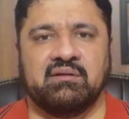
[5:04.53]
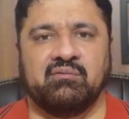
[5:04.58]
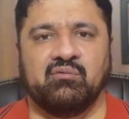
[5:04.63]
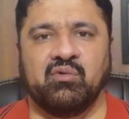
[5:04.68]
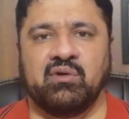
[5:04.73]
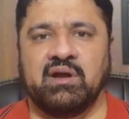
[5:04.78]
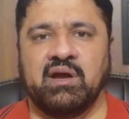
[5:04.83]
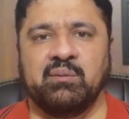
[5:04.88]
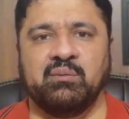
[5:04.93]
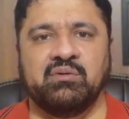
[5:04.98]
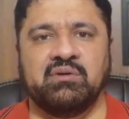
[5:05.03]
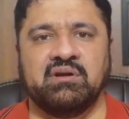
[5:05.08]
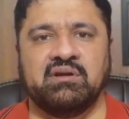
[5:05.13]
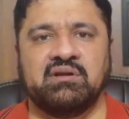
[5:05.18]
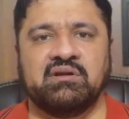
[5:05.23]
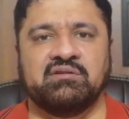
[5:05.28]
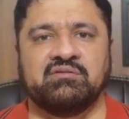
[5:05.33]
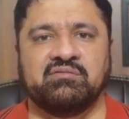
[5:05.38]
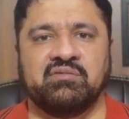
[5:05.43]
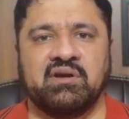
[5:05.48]
Vocabulary
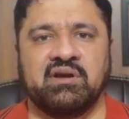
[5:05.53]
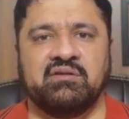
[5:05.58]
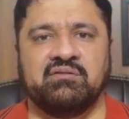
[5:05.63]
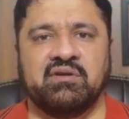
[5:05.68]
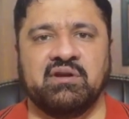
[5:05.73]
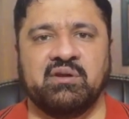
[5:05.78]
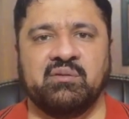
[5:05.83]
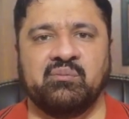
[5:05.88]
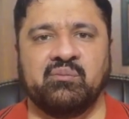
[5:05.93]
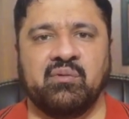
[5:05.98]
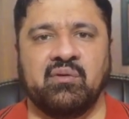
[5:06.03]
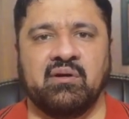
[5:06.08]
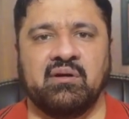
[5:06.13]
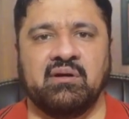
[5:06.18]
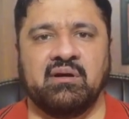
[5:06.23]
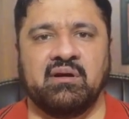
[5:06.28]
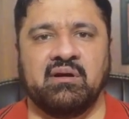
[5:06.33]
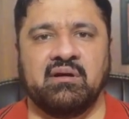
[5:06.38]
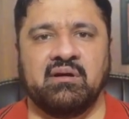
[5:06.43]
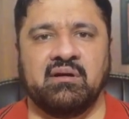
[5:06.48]
is very, very
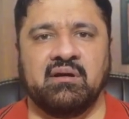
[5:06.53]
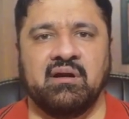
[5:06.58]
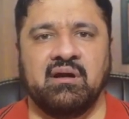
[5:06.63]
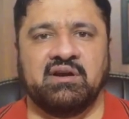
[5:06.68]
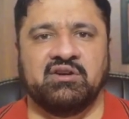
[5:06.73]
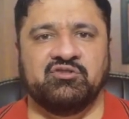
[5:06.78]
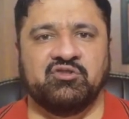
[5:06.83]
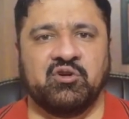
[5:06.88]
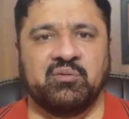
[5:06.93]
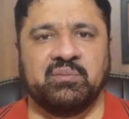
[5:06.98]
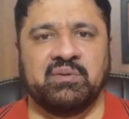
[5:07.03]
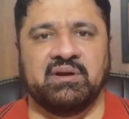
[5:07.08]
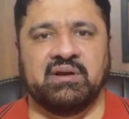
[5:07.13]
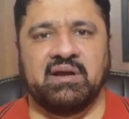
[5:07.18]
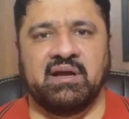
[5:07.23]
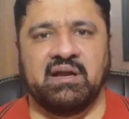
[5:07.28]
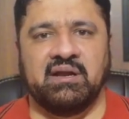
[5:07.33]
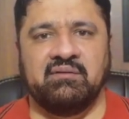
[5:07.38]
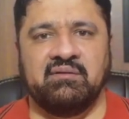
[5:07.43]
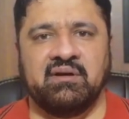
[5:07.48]
important. It should be
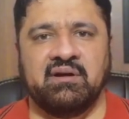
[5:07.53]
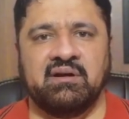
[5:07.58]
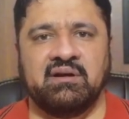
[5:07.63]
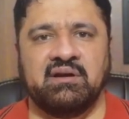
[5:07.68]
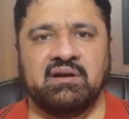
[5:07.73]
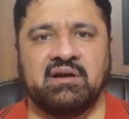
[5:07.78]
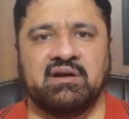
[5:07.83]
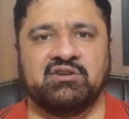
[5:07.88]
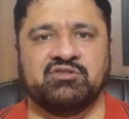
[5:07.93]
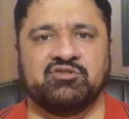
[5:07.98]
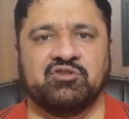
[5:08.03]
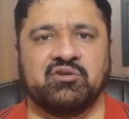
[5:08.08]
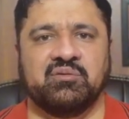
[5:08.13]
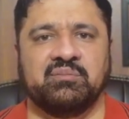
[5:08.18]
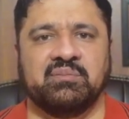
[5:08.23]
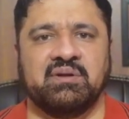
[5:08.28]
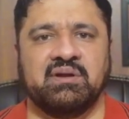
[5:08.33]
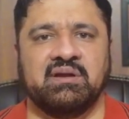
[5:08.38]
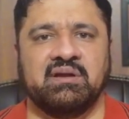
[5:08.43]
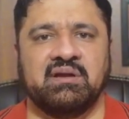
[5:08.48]
relevant, it should
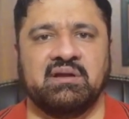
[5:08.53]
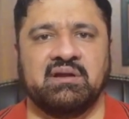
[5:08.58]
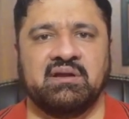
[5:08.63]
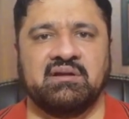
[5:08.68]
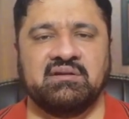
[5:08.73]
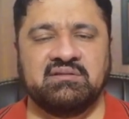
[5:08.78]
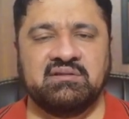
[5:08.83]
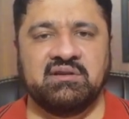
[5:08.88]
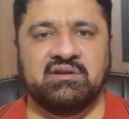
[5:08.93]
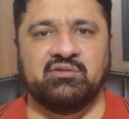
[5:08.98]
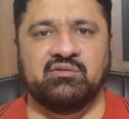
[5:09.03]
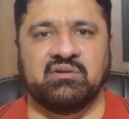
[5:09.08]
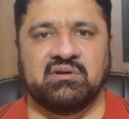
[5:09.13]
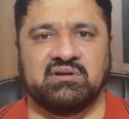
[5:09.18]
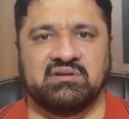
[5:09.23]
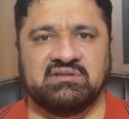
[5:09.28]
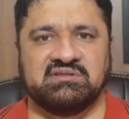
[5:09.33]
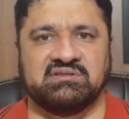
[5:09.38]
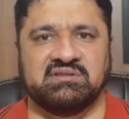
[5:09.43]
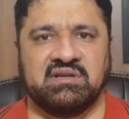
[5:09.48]
be easy to
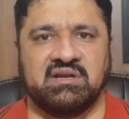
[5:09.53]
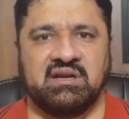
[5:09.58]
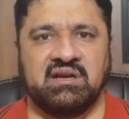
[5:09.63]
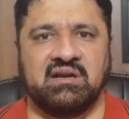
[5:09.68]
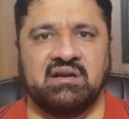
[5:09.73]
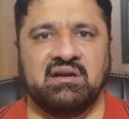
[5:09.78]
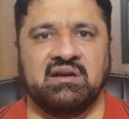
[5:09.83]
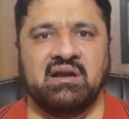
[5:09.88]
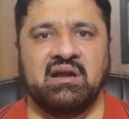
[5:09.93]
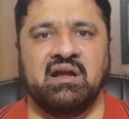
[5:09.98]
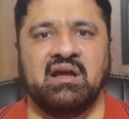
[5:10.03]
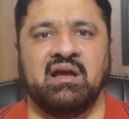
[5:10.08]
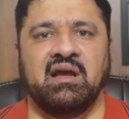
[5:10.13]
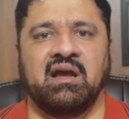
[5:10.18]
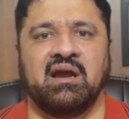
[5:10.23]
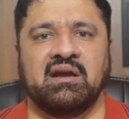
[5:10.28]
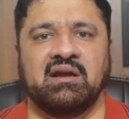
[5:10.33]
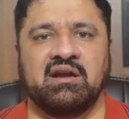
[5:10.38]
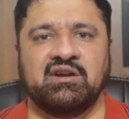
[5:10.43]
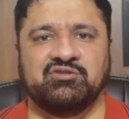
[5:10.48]
understand,
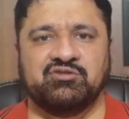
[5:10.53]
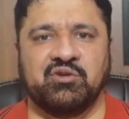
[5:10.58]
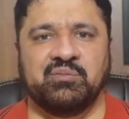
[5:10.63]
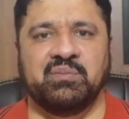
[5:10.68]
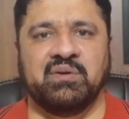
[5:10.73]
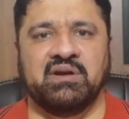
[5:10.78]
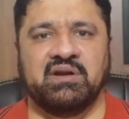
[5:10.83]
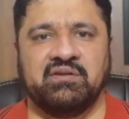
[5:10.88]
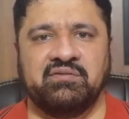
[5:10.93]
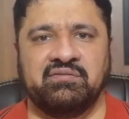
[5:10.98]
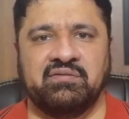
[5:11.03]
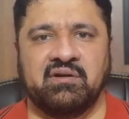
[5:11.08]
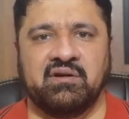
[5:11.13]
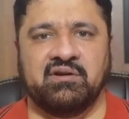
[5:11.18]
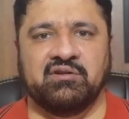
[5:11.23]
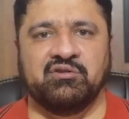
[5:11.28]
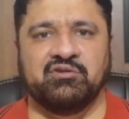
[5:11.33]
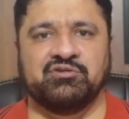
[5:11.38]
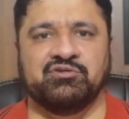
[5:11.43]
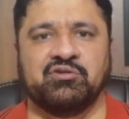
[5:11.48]
and it should be
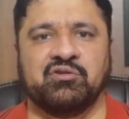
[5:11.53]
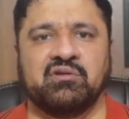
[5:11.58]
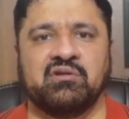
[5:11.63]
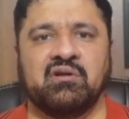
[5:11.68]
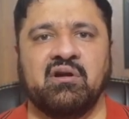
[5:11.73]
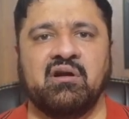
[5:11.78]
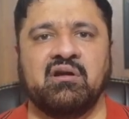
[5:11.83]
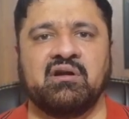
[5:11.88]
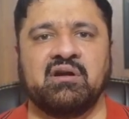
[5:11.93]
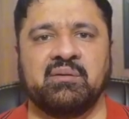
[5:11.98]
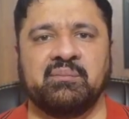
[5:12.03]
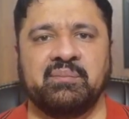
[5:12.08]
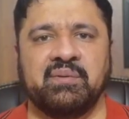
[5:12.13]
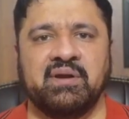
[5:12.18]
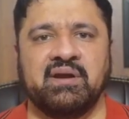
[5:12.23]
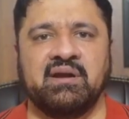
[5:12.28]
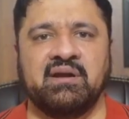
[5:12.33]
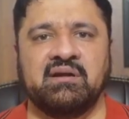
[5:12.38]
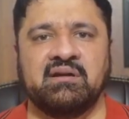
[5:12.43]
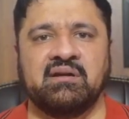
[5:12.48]
different. You should not
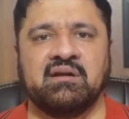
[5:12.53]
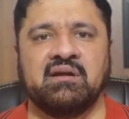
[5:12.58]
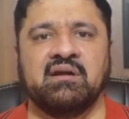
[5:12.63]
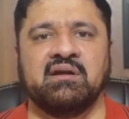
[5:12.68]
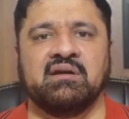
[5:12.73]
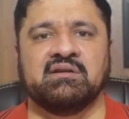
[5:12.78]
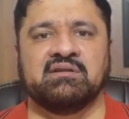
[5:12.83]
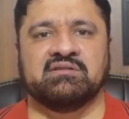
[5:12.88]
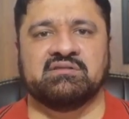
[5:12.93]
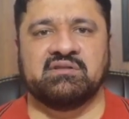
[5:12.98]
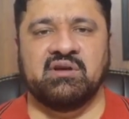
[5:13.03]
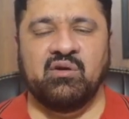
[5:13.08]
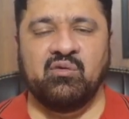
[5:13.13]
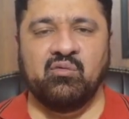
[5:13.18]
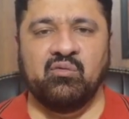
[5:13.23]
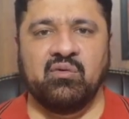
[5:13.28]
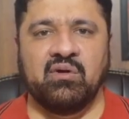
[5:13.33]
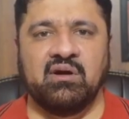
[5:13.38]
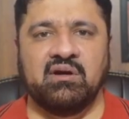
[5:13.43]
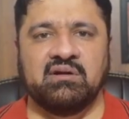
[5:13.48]
repeat some
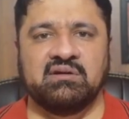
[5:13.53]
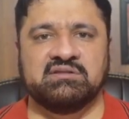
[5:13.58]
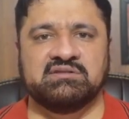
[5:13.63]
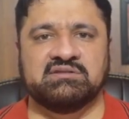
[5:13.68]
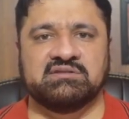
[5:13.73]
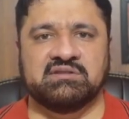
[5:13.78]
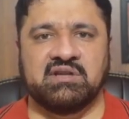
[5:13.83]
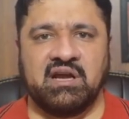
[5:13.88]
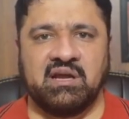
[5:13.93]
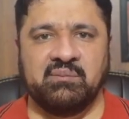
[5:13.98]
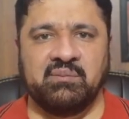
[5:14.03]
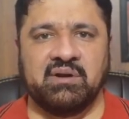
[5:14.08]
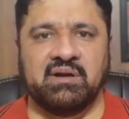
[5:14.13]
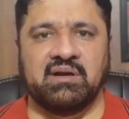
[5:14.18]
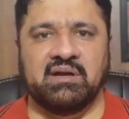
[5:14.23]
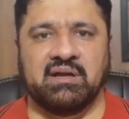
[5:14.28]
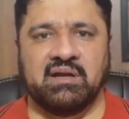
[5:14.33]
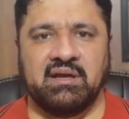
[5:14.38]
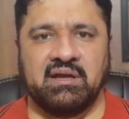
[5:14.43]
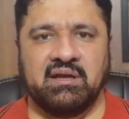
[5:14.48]
words time and
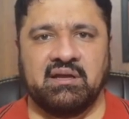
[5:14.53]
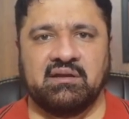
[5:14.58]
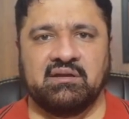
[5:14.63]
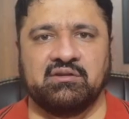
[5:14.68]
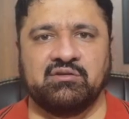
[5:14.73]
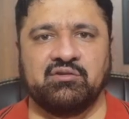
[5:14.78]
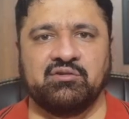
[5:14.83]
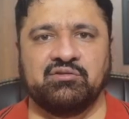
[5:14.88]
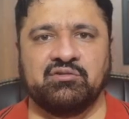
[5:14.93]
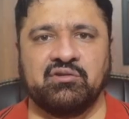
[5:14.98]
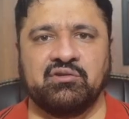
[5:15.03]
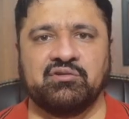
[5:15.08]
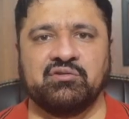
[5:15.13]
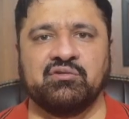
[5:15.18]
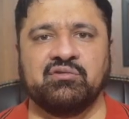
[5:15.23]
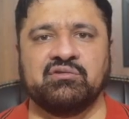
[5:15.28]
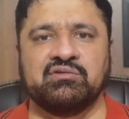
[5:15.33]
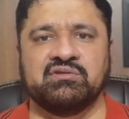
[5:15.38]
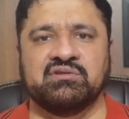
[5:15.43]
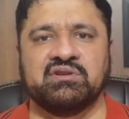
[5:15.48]
again. You should
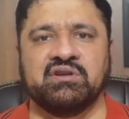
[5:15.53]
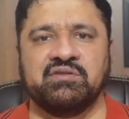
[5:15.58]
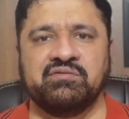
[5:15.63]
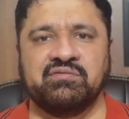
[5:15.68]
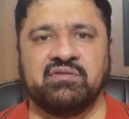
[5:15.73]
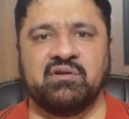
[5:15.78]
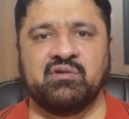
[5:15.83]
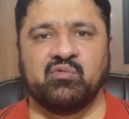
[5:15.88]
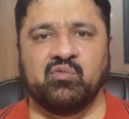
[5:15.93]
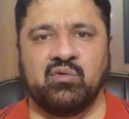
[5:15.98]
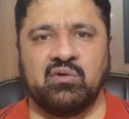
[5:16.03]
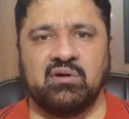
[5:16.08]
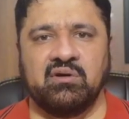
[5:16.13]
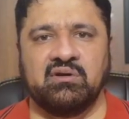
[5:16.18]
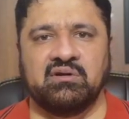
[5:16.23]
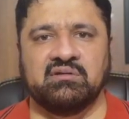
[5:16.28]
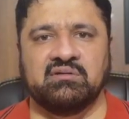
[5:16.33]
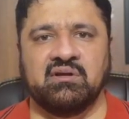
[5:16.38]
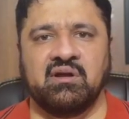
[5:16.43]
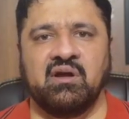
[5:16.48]
use different
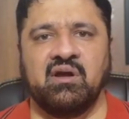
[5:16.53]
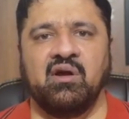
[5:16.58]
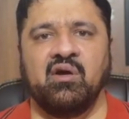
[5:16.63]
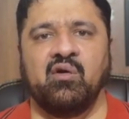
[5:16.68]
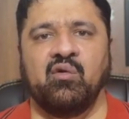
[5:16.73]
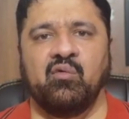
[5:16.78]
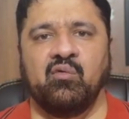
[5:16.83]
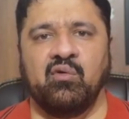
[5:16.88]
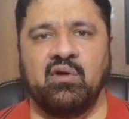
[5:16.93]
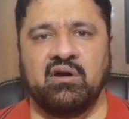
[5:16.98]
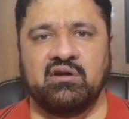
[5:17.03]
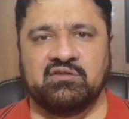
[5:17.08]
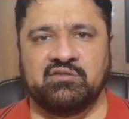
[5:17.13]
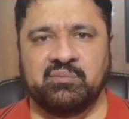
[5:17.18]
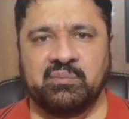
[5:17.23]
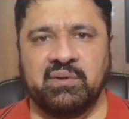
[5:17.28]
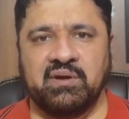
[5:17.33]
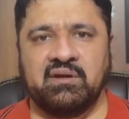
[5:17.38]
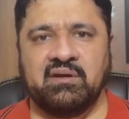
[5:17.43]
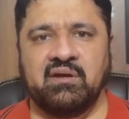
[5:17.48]
words while
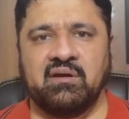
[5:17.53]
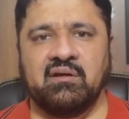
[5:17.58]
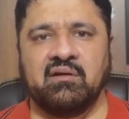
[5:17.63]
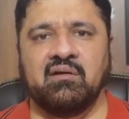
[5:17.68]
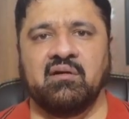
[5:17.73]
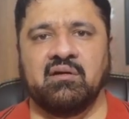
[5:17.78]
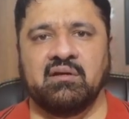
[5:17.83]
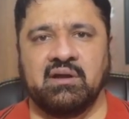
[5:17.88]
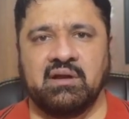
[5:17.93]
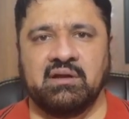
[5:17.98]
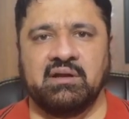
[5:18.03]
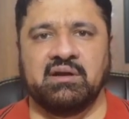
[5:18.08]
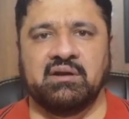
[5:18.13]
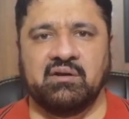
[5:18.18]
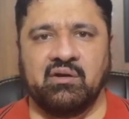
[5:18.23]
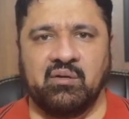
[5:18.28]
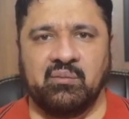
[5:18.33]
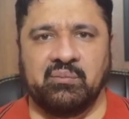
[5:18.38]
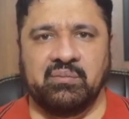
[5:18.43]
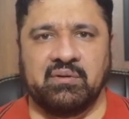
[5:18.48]
speaking on any
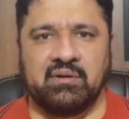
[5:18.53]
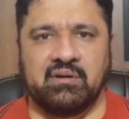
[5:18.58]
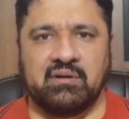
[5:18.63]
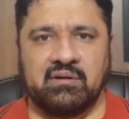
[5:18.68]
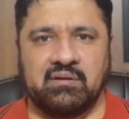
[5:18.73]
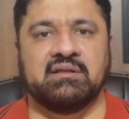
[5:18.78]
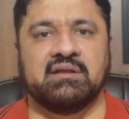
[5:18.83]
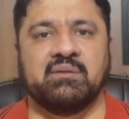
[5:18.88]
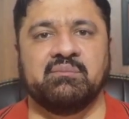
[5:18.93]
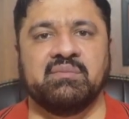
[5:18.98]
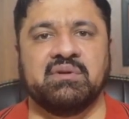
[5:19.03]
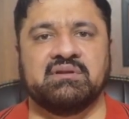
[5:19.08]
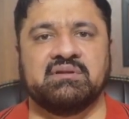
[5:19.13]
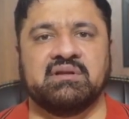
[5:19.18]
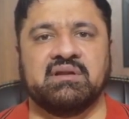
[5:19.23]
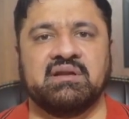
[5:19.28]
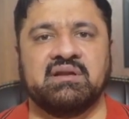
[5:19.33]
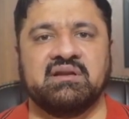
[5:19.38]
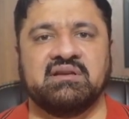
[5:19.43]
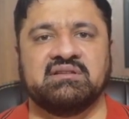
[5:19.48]
topic. Number
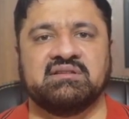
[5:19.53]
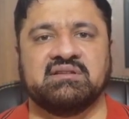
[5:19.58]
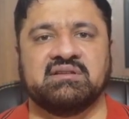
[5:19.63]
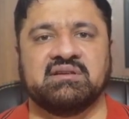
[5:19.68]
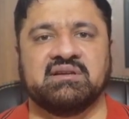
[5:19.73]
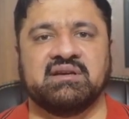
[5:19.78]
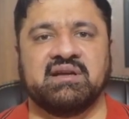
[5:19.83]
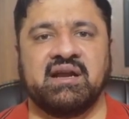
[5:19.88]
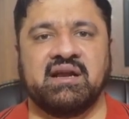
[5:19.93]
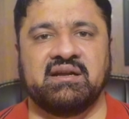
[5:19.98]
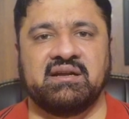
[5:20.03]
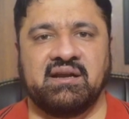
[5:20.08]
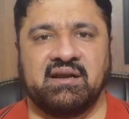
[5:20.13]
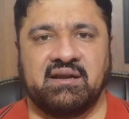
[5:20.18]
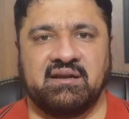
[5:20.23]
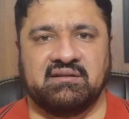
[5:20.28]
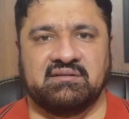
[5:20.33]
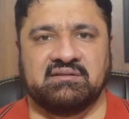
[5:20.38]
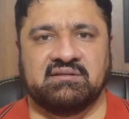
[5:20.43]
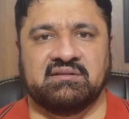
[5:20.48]
three is
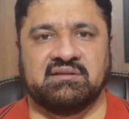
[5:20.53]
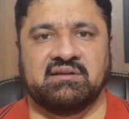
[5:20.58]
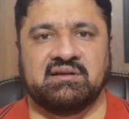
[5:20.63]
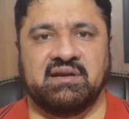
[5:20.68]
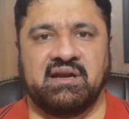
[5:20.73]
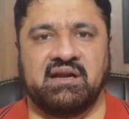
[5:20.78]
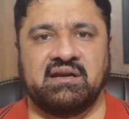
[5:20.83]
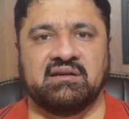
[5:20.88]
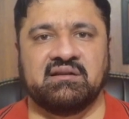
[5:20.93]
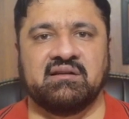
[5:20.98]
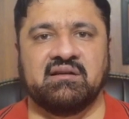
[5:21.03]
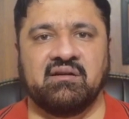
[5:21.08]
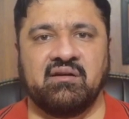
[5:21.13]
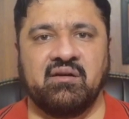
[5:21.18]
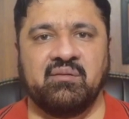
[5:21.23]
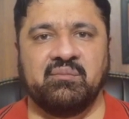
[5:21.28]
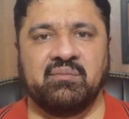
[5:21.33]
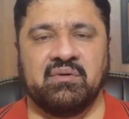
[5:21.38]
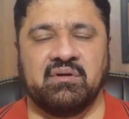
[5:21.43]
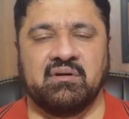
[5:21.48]
correctness, correct
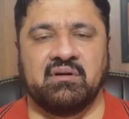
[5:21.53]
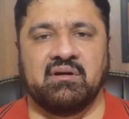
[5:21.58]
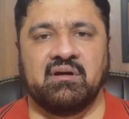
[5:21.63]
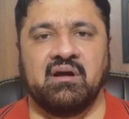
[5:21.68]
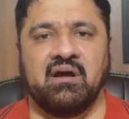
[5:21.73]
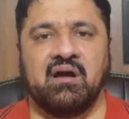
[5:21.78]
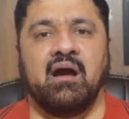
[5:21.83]
grammar.